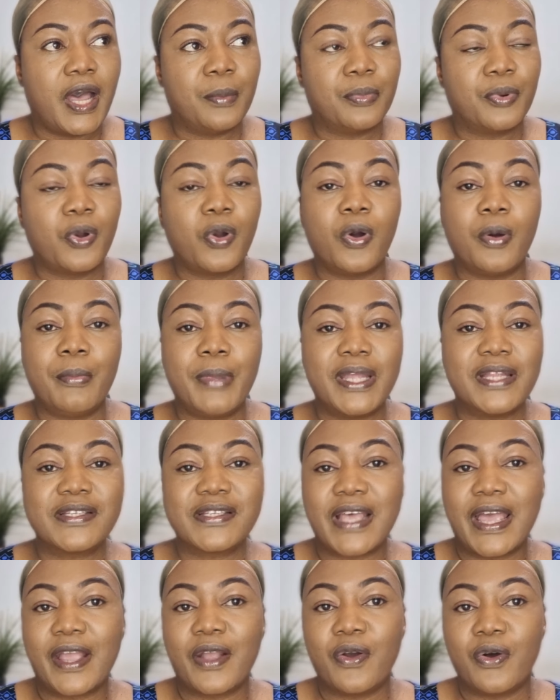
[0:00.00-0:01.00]
comments
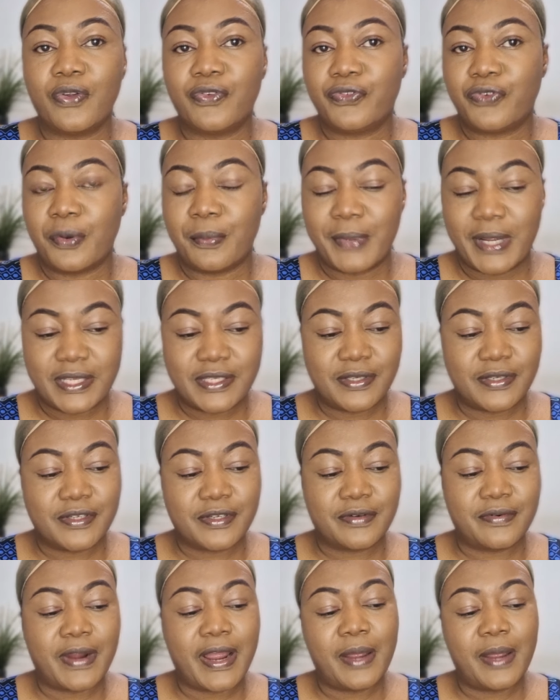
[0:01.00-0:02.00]
I got from my
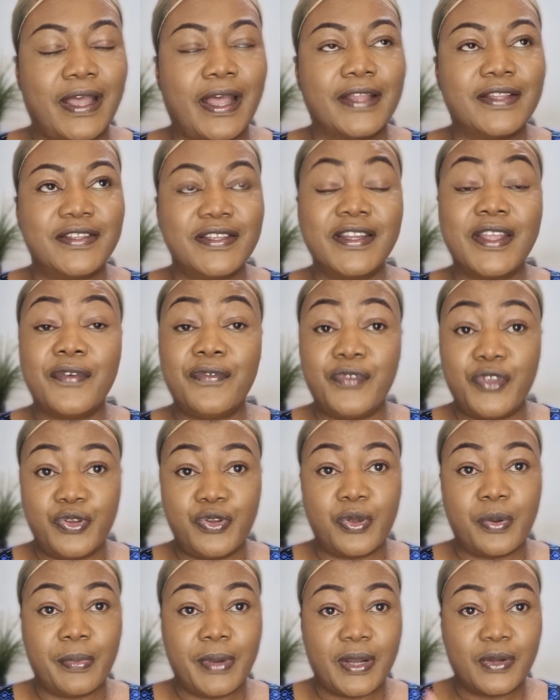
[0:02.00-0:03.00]
subscribers. I did a
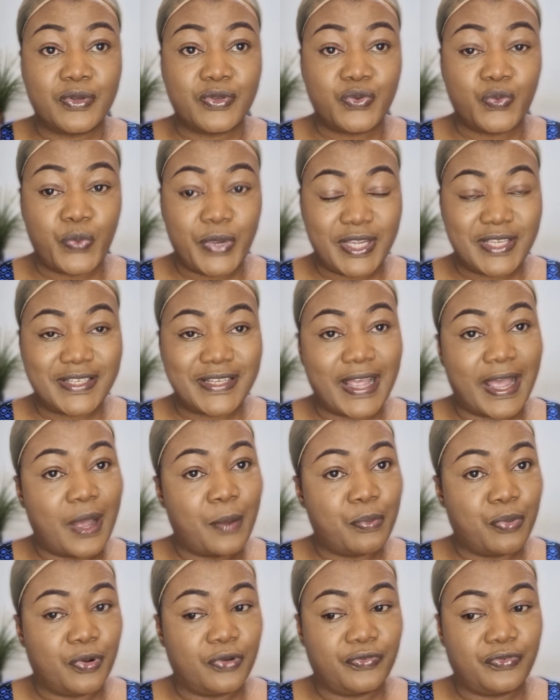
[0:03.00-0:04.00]
video about wigs that I
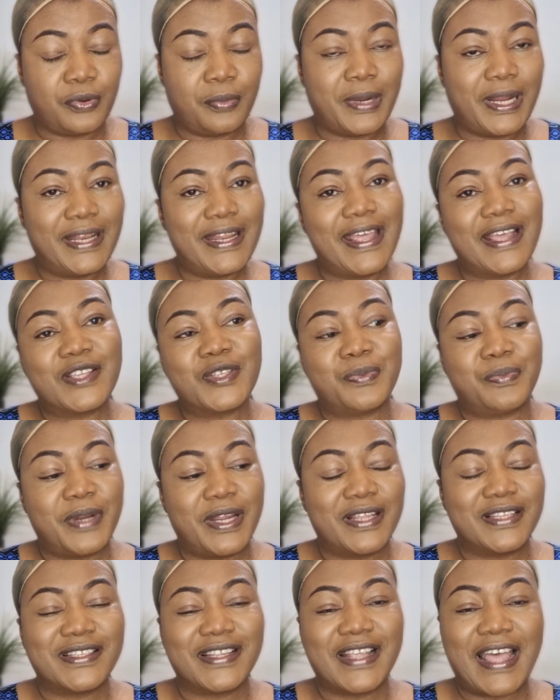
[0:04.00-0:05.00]
bought from
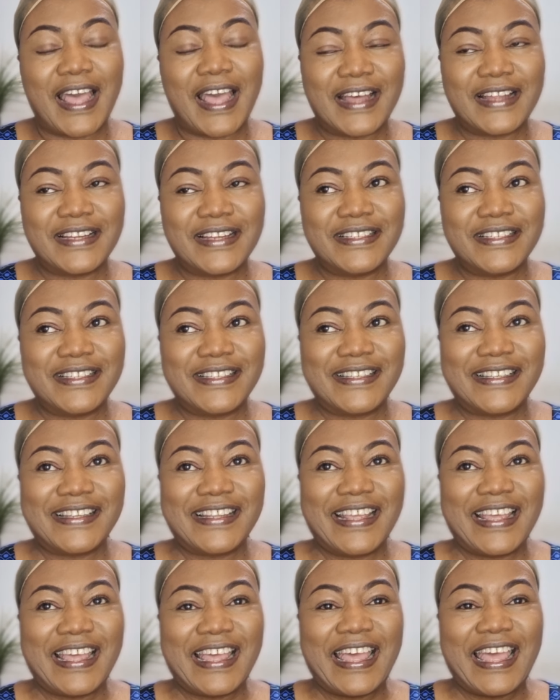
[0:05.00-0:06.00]
AliExpress and
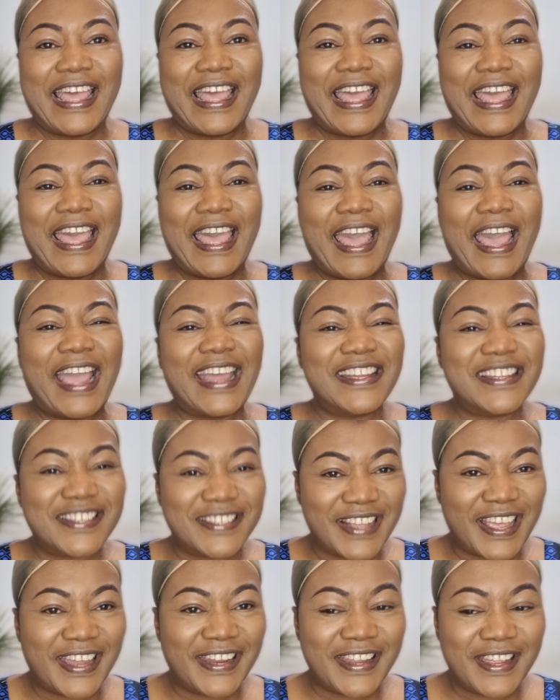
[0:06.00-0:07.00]
I
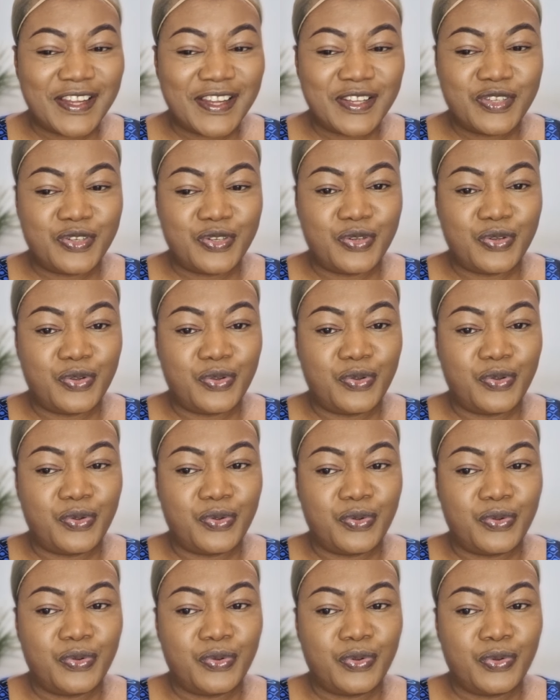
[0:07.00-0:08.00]
decided
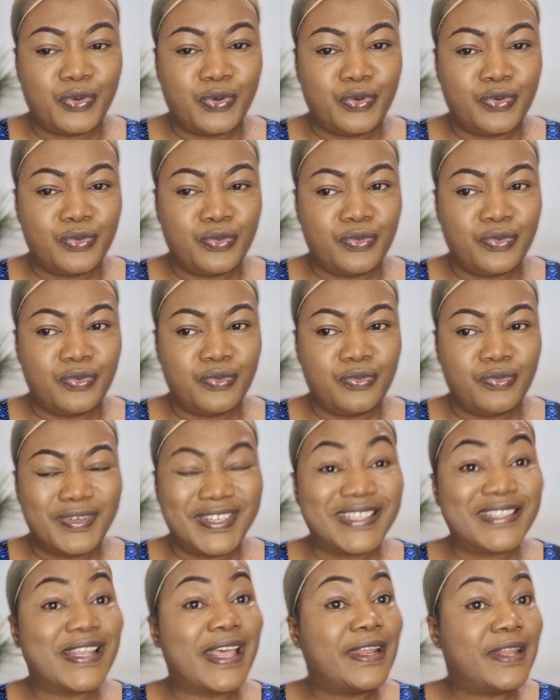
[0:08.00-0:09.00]
to
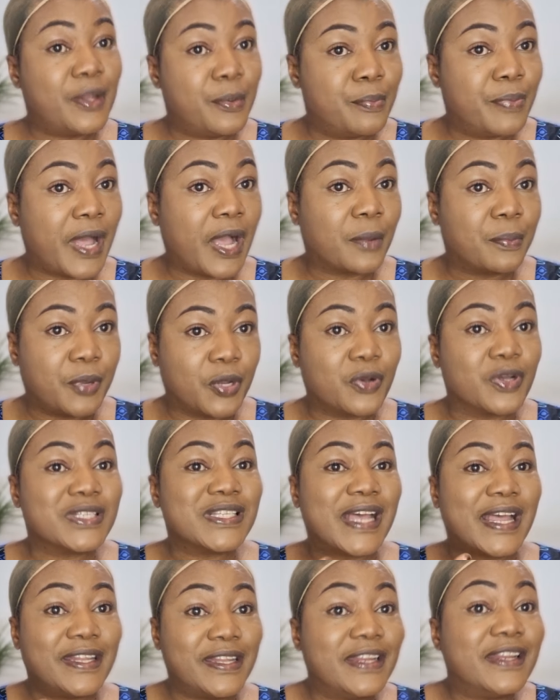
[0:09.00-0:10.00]
send it back because
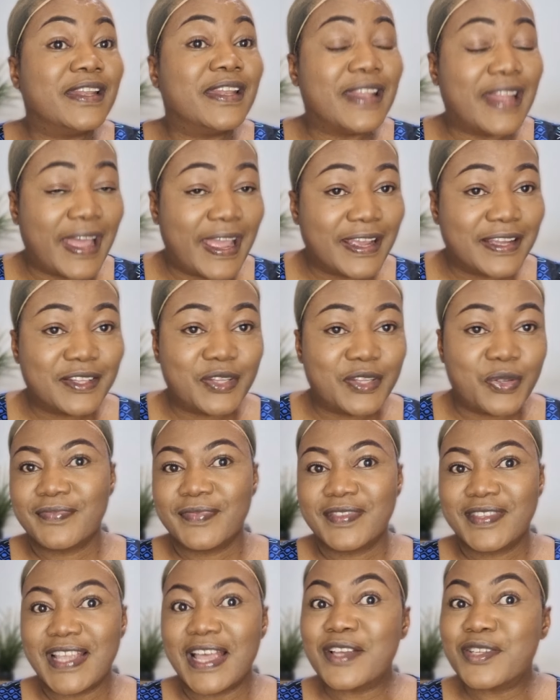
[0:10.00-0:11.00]
I didn't like the
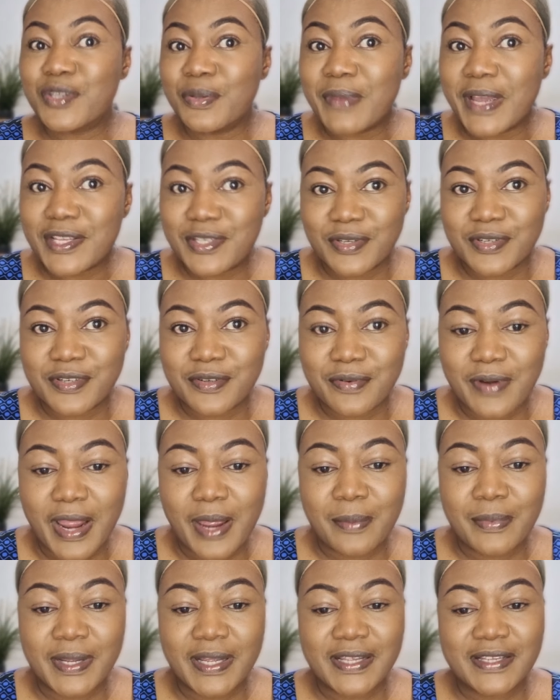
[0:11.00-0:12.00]
wig. Thanks to my
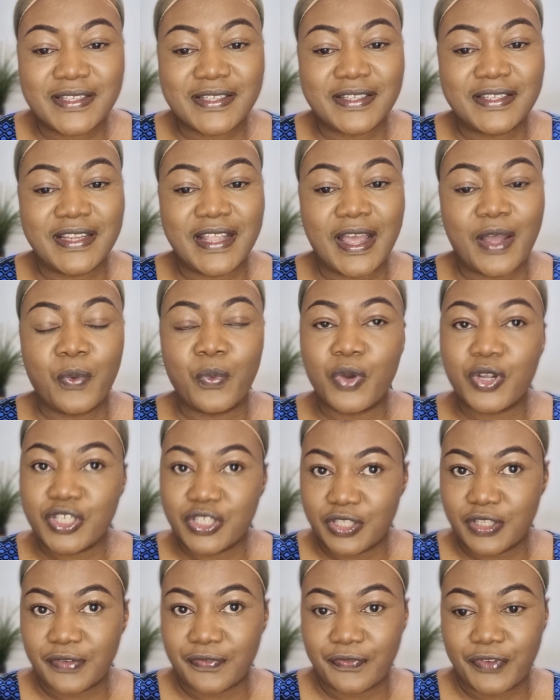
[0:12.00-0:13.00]
subscribers that
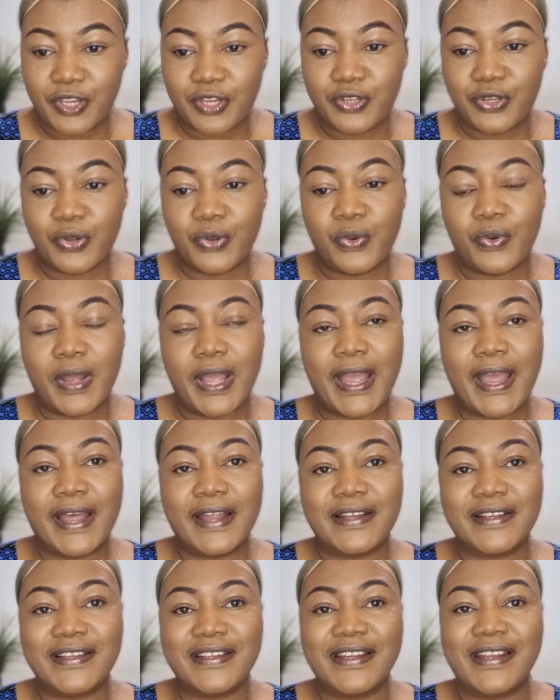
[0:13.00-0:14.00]
watched the video
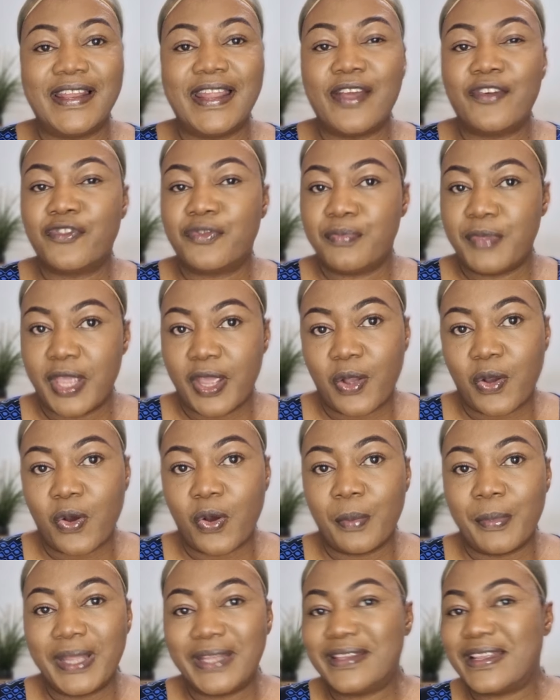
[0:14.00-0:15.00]
and they left me a
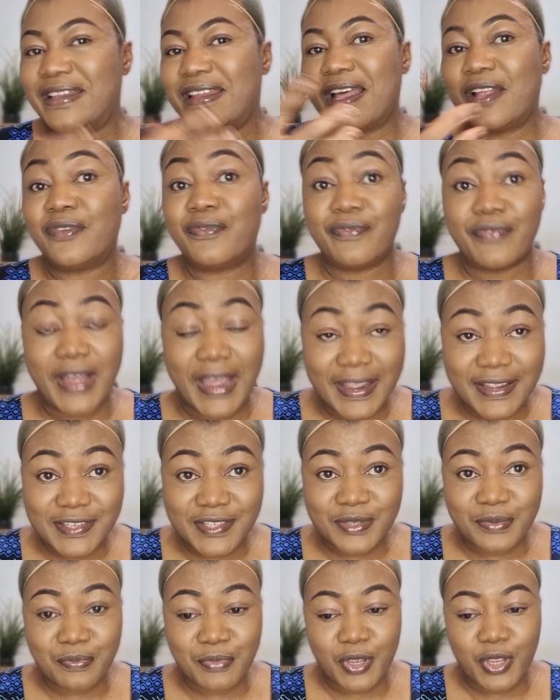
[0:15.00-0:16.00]
comment and
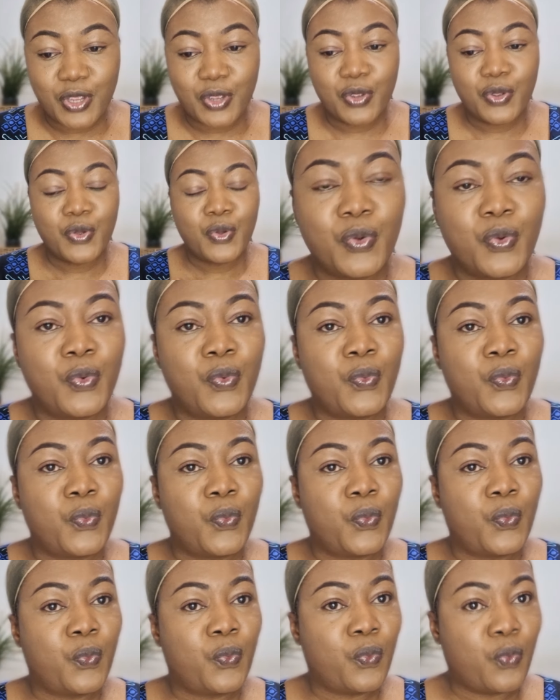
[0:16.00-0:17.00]
advised me
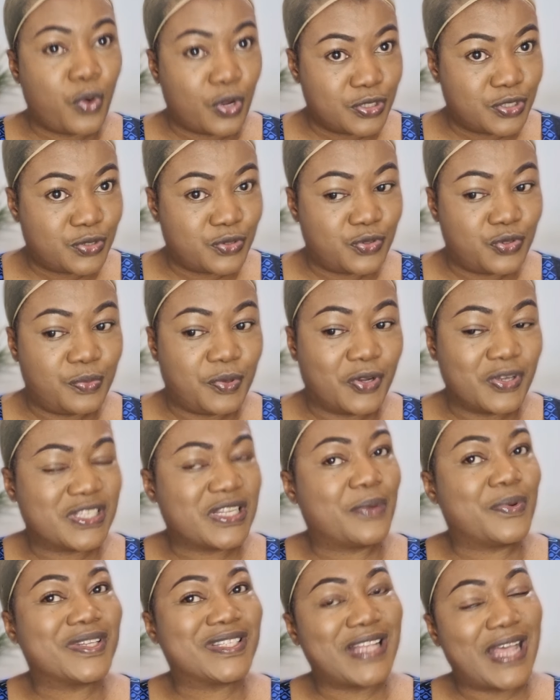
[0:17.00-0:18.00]
what to do because I
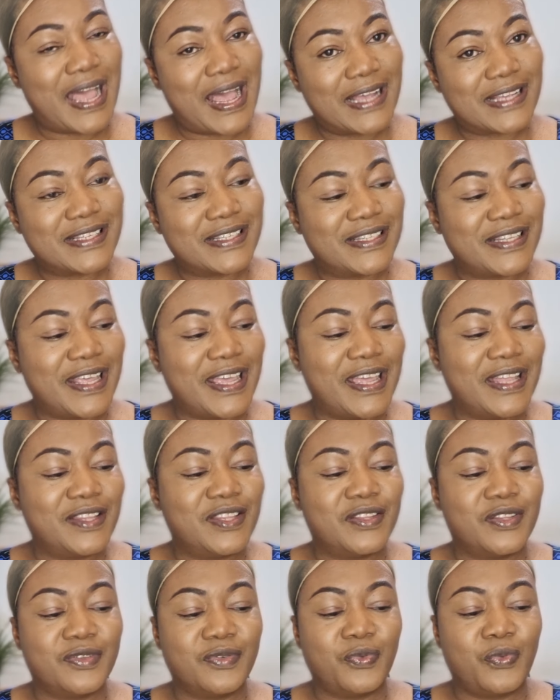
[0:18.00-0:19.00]
was
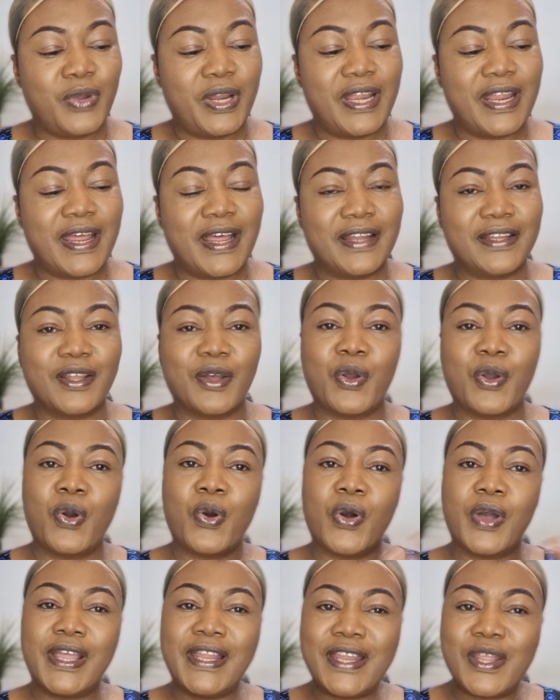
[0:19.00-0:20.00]
asking whether the
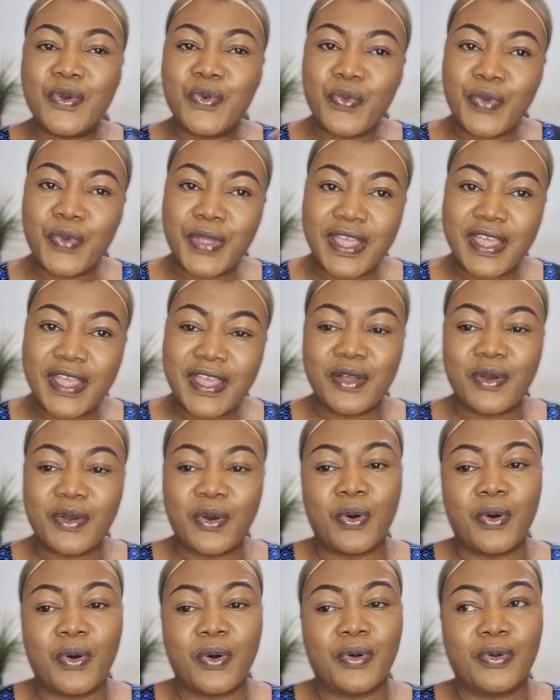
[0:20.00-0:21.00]
coily wig
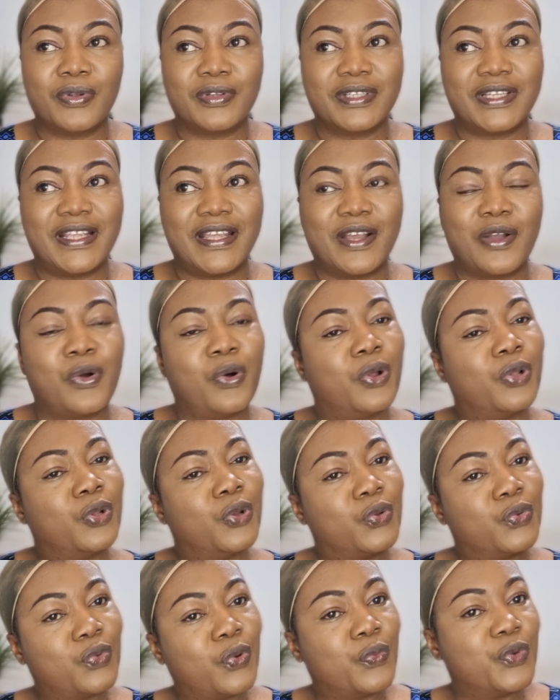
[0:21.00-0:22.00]
or the
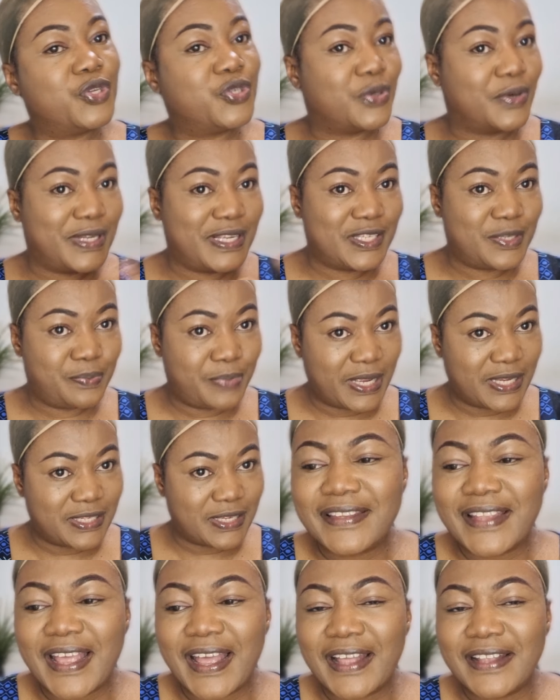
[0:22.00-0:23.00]
colored one, which one is
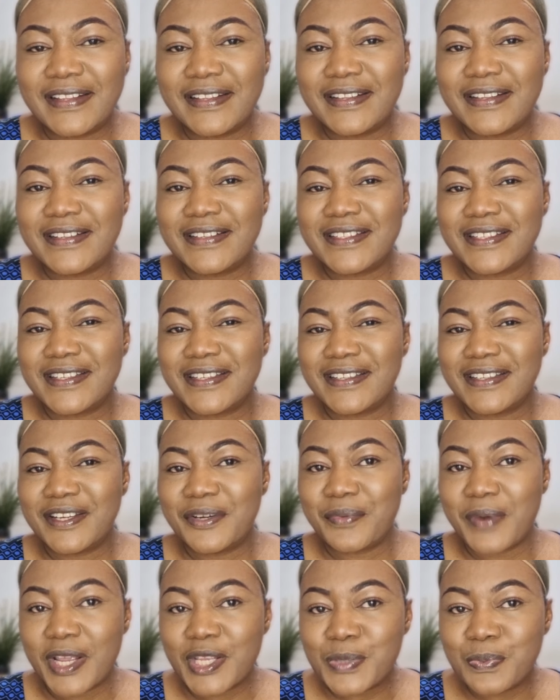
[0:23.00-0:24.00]
better. And the
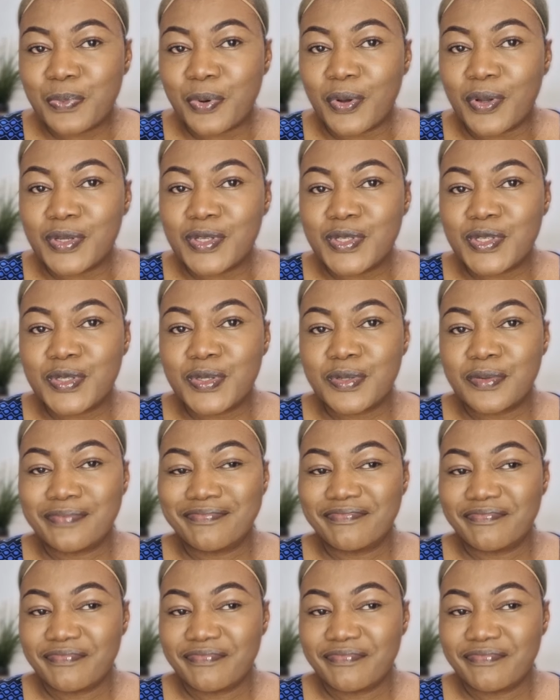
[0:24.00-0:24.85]
response,